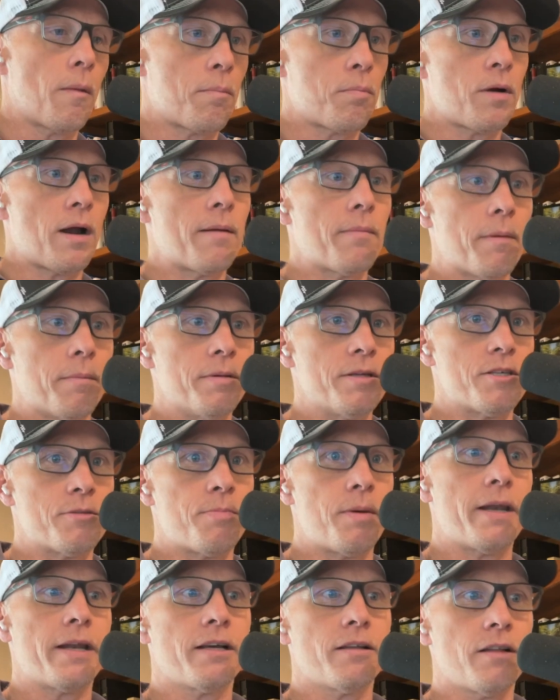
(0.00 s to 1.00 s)
probably
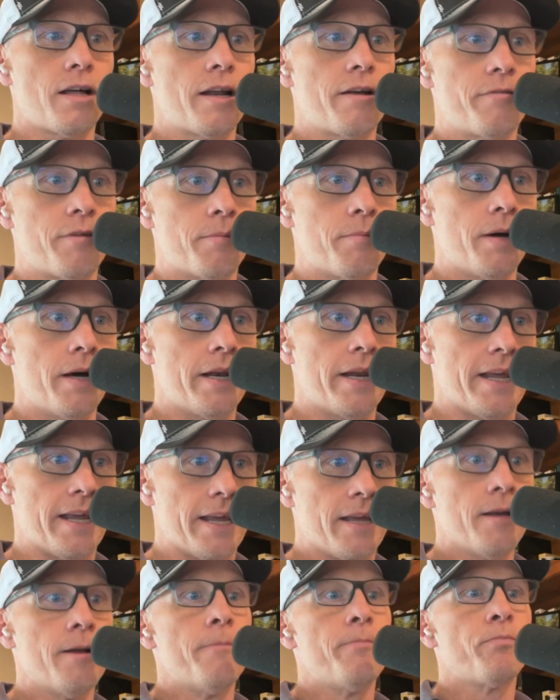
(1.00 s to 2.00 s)
spending a lot of your money